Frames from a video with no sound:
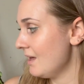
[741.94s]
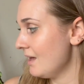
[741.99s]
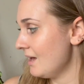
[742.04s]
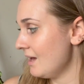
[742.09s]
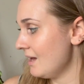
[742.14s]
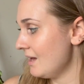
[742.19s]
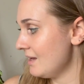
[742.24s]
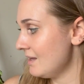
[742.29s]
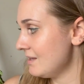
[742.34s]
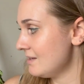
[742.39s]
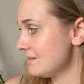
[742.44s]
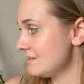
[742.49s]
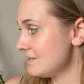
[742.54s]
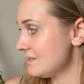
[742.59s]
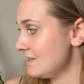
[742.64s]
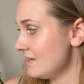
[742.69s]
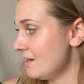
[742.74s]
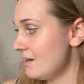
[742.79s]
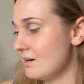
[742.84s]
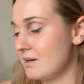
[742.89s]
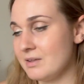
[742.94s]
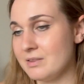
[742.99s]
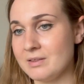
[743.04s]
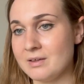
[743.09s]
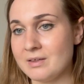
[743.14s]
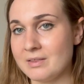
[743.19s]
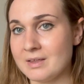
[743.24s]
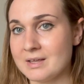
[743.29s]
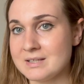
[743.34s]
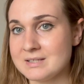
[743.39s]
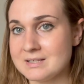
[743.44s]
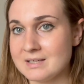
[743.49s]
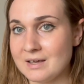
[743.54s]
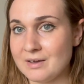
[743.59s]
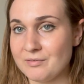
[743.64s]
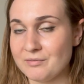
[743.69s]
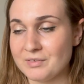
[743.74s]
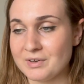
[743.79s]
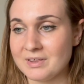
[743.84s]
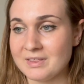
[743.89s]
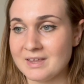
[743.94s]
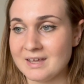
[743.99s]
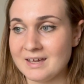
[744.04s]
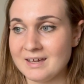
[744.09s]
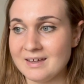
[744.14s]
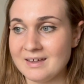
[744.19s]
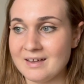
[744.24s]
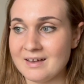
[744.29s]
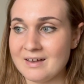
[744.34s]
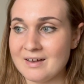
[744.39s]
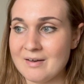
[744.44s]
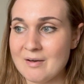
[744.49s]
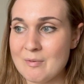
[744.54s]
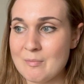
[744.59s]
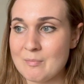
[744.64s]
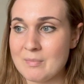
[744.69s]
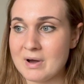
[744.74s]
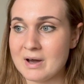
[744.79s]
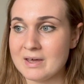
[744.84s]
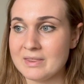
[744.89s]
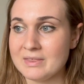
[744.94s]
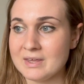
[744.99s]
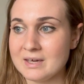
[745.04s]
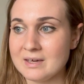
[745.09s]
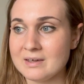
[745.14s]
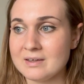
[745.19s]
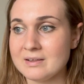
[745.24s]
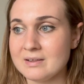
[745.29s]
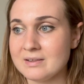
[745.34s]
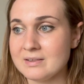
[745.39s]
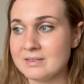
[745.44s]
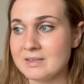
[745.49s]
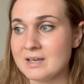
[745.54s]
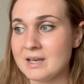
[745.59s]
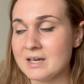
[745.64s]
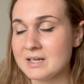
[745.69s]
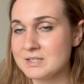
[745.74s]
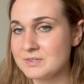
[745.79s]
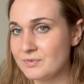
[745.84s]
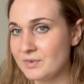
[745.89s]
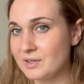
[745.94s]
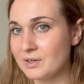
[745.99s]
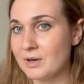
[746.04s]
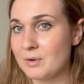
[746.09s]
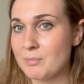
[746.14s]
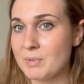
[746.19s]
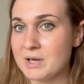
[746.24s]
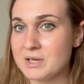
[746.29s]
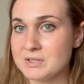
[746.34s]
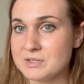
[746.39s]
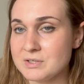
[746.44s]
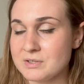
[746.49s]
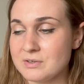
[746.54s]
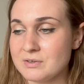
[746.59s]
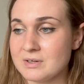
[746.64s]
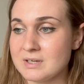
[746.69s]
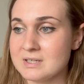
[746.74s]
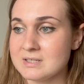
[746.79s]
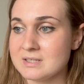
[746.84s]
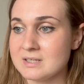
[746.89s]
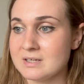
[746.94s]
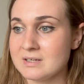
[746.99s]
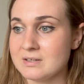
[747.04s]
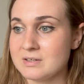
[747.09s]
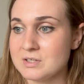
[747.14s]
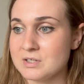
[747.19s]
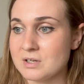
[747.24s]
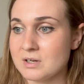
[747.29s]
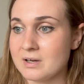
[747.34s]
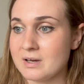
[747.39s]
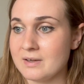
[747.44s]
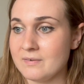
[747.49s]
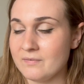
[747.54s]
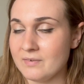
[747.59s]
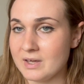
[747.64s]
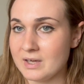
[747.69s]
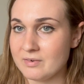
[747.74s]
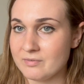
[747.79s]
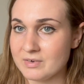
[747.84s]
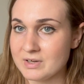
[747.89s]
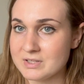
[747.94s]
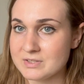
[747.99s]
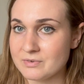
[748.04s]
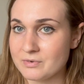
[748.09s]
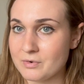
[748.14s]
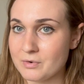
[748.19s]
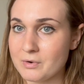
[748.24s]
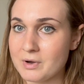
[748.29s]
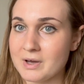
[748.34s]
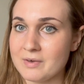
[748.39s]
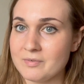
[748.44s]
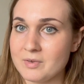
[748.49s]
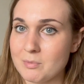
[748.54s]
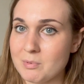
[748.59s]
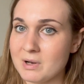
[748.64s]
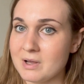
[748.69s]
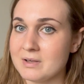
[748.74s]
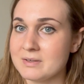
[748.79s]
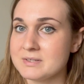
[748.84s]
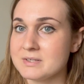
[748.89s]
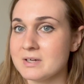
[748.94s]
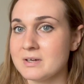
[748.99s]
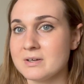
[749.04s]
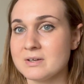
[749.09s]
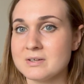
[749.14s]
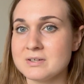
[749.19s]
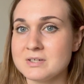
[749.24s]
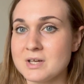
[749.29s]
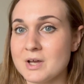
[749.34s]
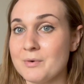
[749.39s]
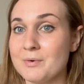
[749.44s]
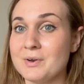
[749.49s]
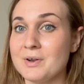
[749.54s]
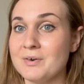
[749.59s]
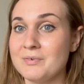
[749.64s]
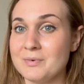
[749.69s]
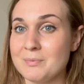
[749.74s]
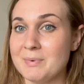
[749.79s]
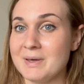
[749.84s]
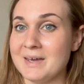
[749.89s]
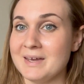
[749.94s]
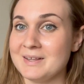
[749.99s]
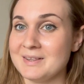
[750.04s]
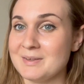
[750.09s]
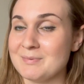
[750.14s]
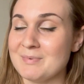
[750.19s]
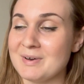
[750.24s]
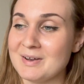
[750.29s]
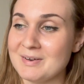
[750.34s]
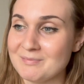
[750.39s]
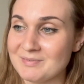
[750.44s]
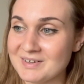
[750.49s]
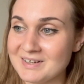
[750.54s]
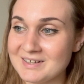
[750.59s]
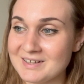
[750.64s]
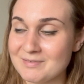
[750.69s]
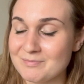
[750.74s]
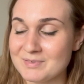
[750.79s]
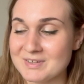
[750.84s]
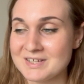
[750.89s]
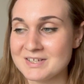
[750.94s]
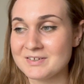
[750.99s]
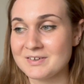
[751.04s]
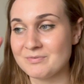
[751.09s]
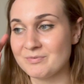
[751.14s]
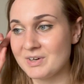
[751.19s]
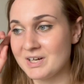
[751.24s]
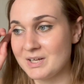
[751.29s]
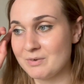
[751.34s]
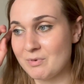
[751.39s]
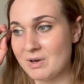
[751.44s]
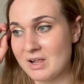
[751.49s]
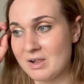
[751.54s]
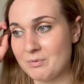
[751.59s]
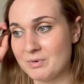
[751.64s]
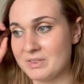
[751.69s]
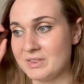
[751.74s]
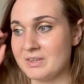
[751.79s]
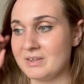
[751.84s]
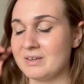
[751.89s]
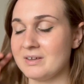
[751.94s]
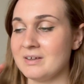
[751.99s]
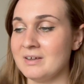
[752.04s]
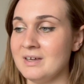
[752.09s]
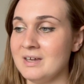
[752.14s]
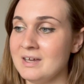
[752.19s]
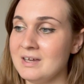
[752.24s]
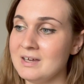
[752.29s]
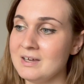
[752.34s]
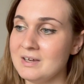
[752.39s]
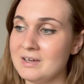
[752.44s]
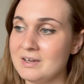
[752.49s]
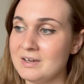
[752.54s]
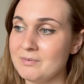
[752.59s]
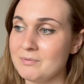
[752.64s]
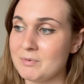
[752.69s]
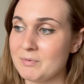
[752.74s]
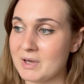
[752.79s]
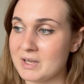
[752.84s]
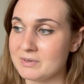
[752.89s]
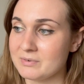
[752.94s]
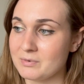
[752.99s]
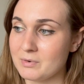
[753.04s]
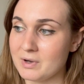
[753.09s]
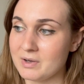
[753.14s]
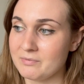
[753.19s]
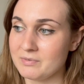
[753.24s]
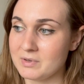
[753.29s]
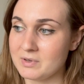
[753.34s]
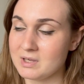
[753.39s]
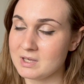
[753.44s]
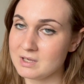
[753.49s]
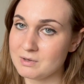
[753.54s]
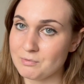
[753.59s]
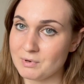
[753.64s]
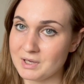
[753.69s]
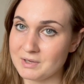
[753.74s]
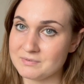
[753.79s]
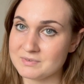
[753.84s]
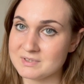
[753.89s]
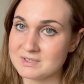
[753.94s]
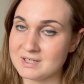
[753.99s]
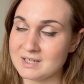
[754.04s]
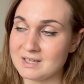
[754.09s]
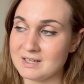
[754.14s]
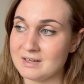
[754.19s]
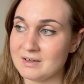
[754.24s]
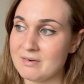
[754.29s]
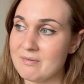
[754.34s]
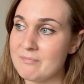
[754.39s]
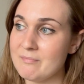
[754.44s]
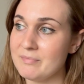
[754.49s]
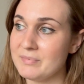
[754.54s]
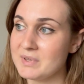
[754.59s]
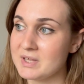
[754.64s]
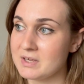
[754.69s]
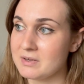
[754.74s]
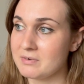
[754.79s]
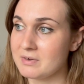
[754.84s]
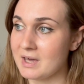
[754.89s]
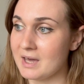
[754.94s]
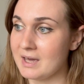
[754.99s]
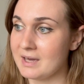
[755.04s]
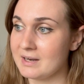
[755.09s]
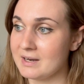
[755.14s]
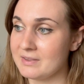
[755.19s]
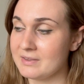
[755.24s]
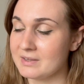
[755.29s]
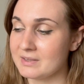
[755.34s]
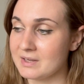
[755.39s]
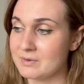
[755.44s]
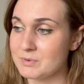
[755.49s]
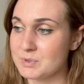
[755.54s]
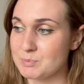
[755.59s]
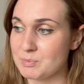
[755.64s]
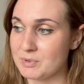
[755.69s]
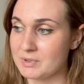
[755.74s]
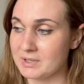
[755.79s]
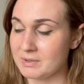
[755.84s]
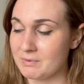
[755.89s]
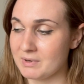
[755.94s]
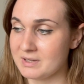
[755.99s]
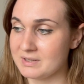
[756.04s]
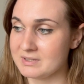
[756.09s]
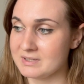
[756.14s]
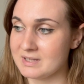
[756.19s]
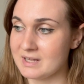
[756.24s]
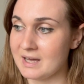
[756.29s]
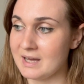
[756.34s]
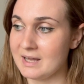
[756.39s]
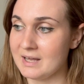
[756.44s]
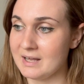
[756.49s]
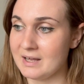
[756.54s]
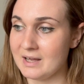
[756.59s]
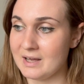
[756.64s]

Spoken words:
And yeah, I think that's everything. I think the next video I might do is a July favourites. I've got quite a few plants that are showing off a bit at the moment. They've been doing really well with we've had quite a few heat waves in the UK, and I think they're responding well to that.